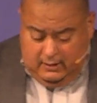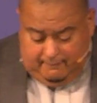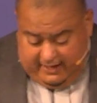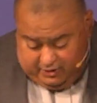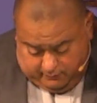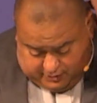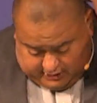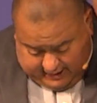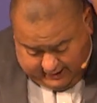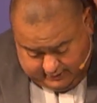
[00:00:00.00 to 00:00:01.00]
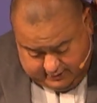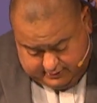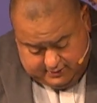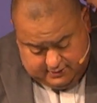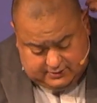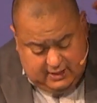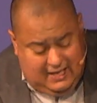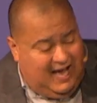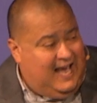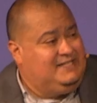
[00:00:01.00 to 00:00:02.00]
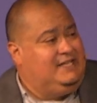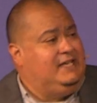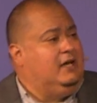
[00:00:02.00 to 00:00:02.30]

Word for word: Make no mistake, this, this idea